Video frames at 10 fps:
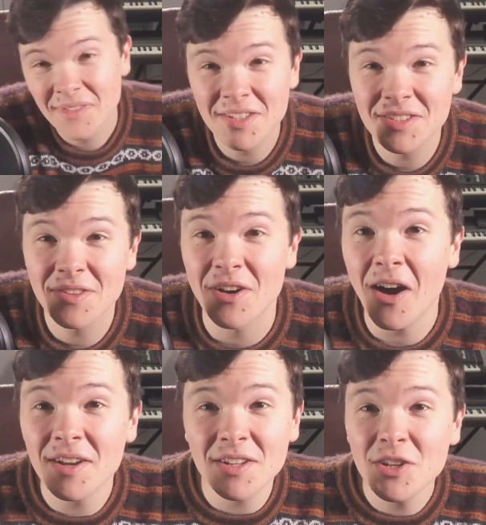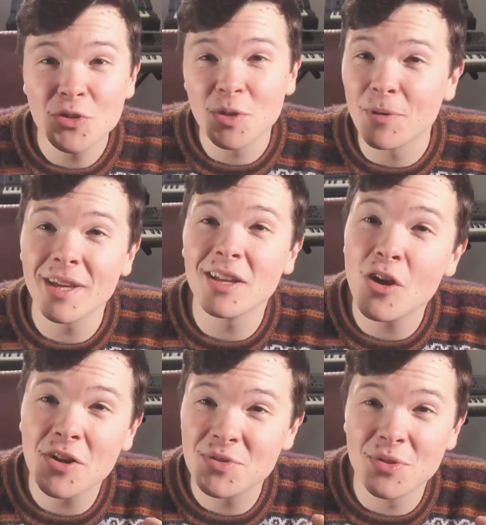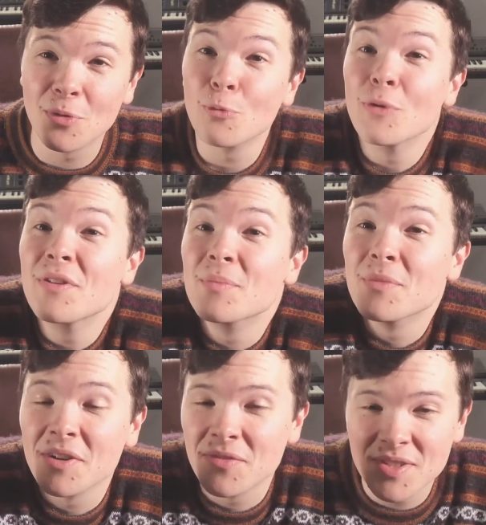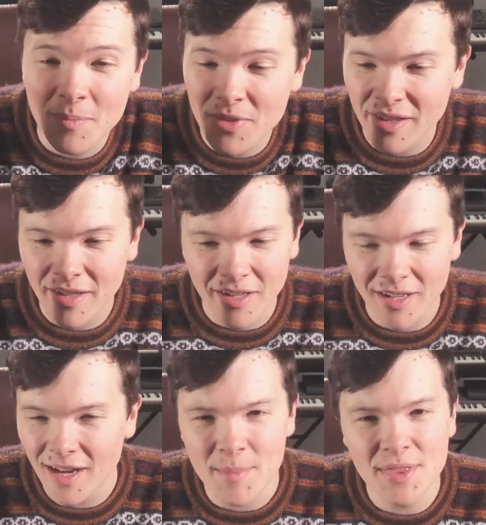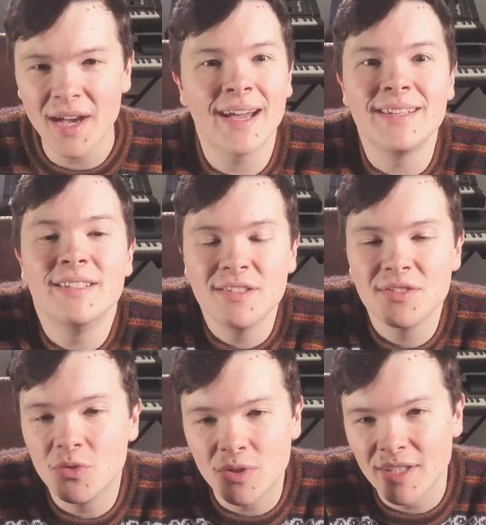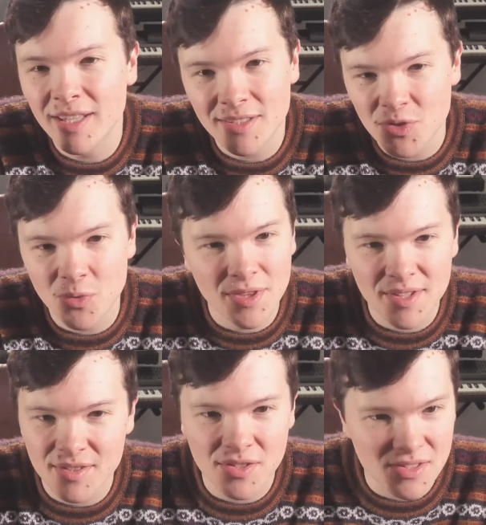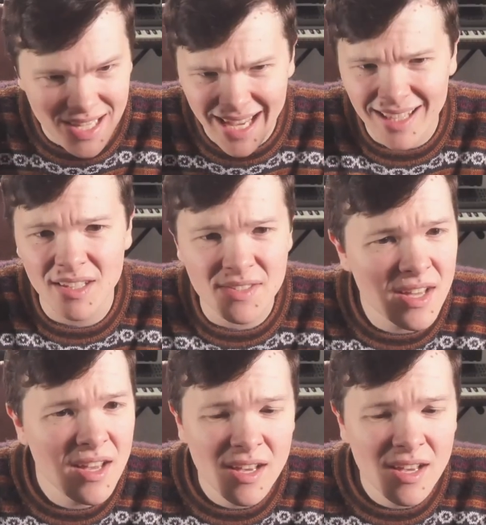Just a thought. You could play along to the rhythm of something. I mean, the ideas you can get to in this are just endless.